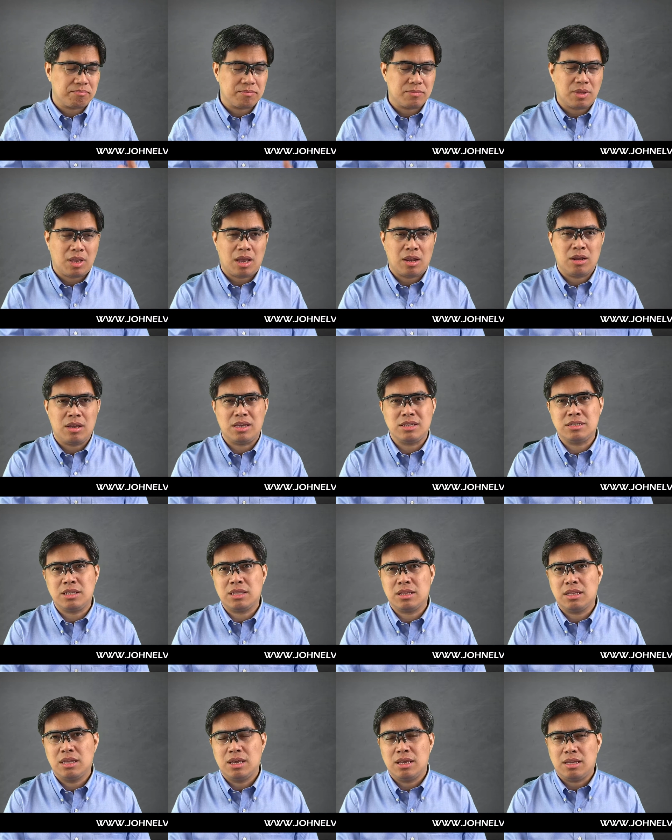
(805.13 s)
Is
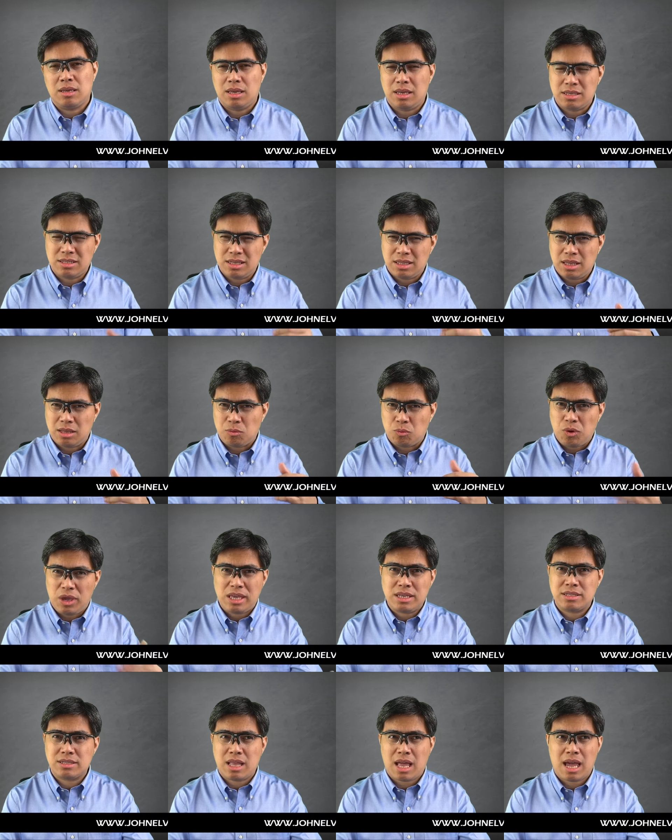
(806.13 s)
it in
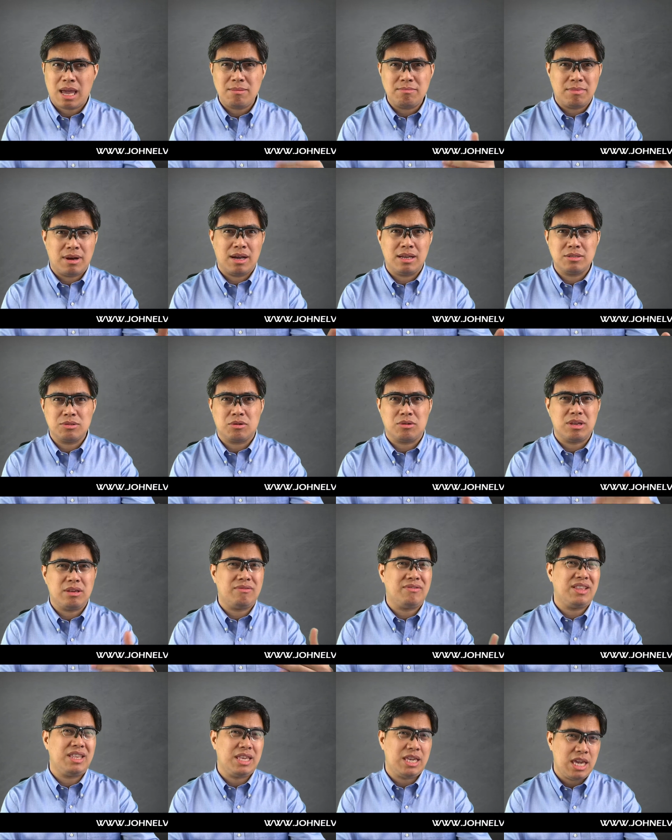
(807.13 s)
weeks' time, months, or
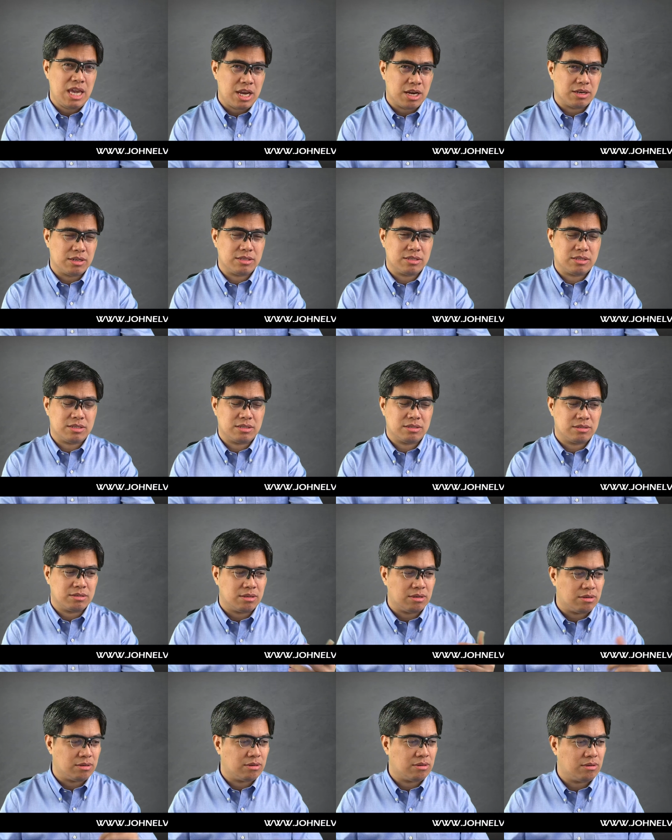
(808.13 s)
even years?
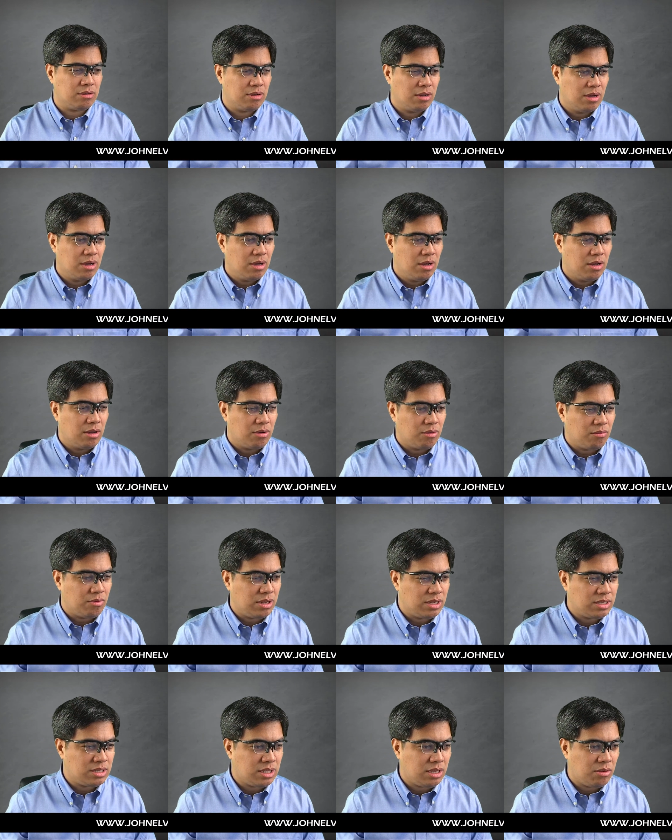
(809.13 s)
So
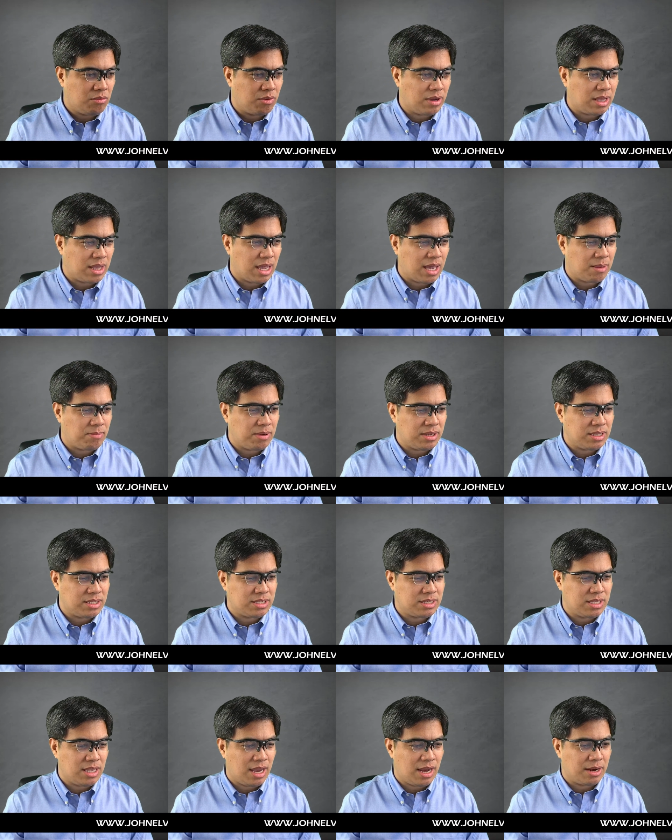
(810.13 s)
we'll see what
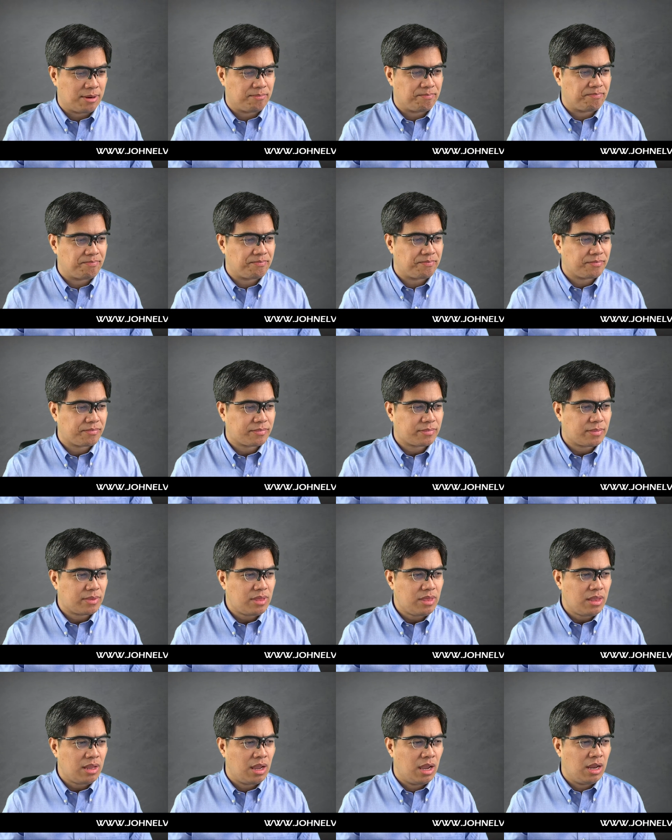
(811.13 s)
happens there.
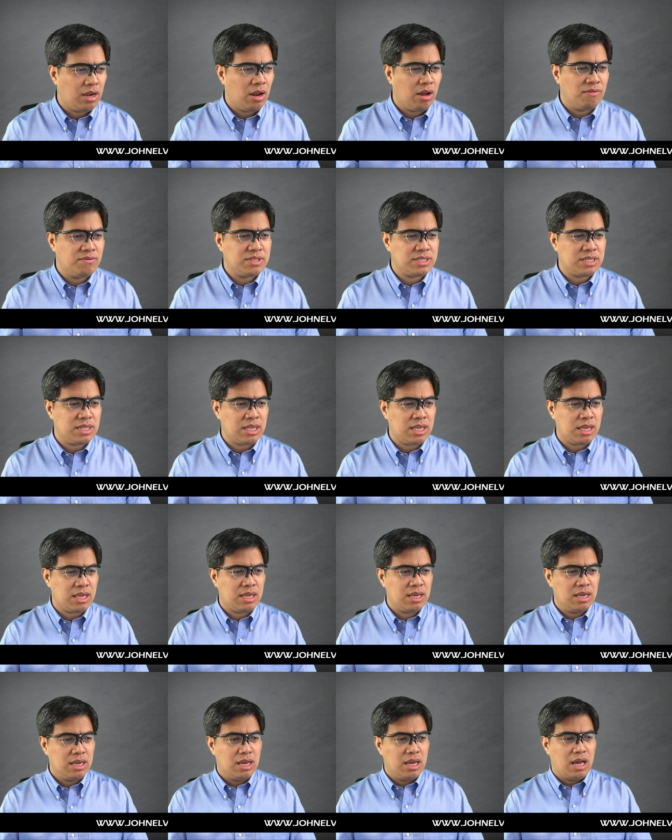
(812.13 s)
And
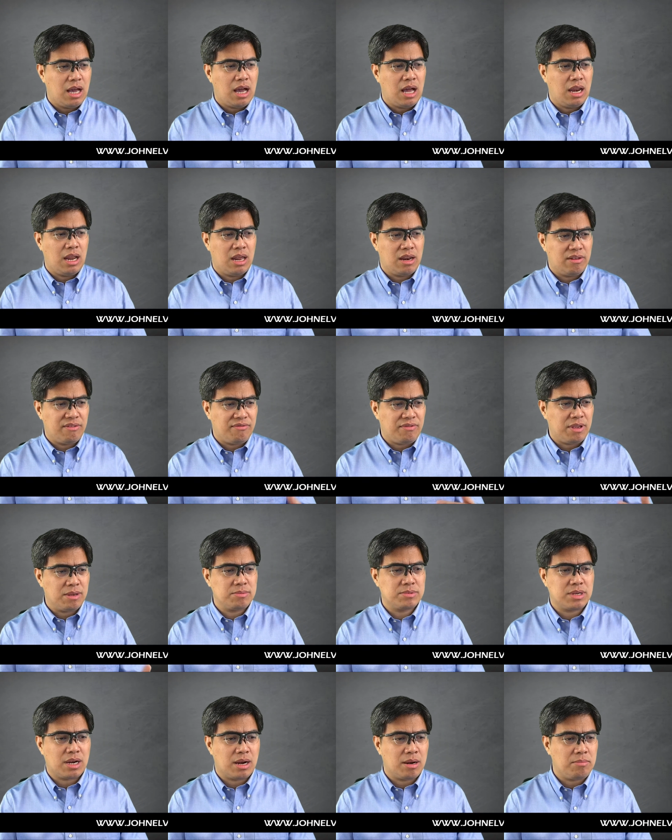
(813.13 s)
obviously, a lot of
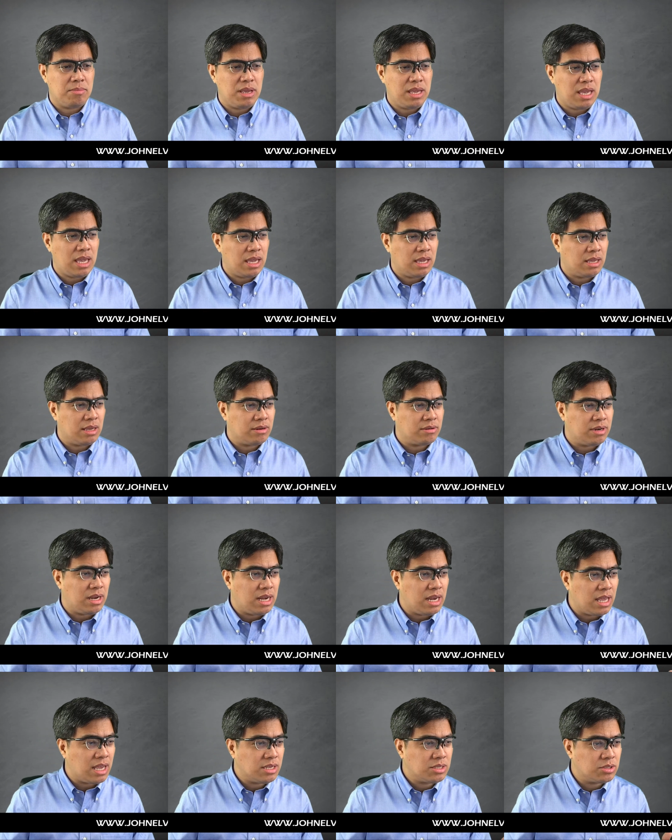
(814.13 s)
films are being
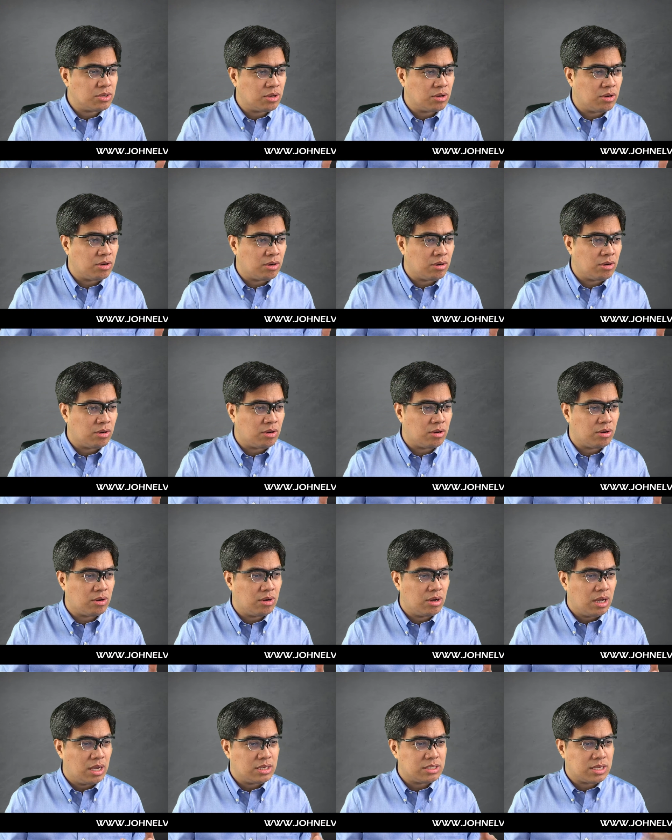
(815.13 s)
released,
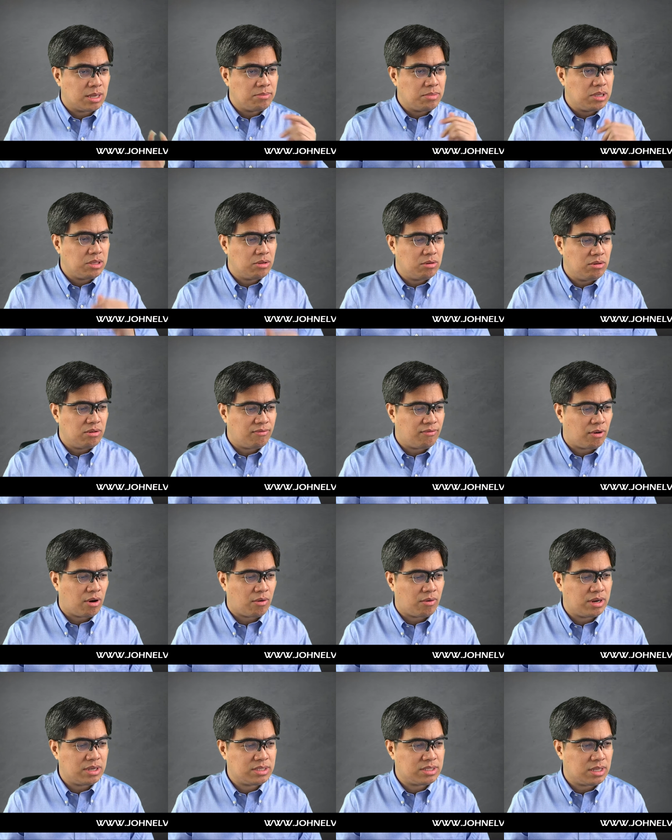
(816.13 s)
so something to look
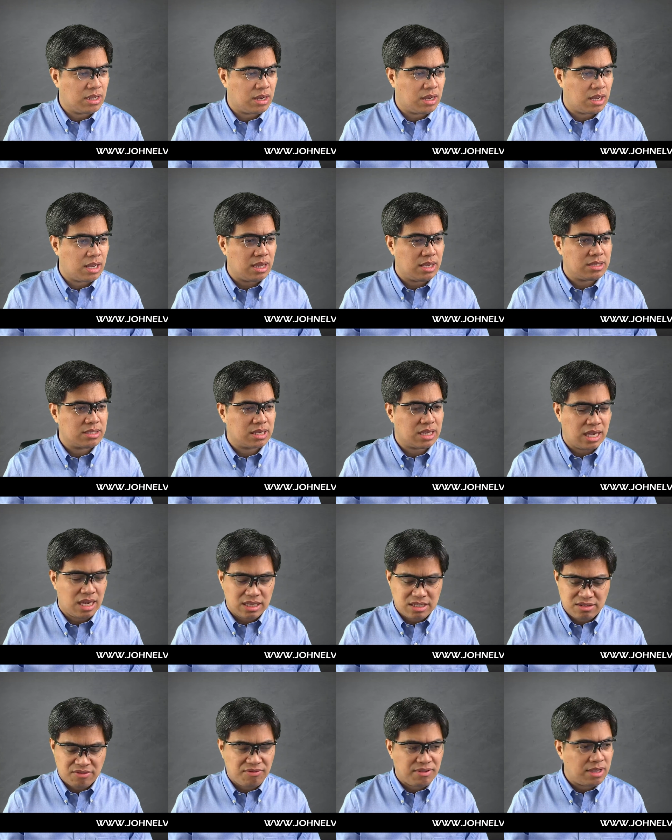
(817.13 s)
forward. It's a
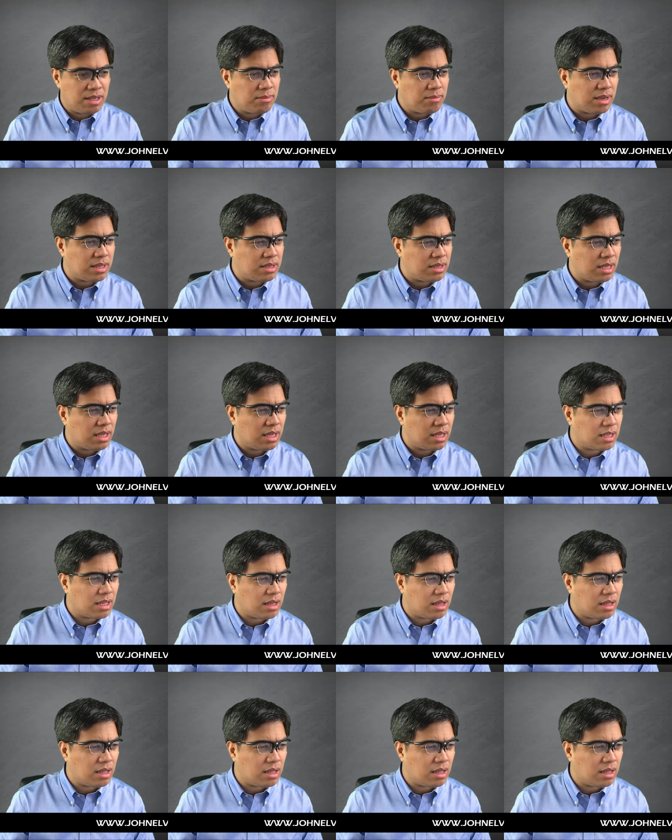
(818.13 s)
kids' film, I think.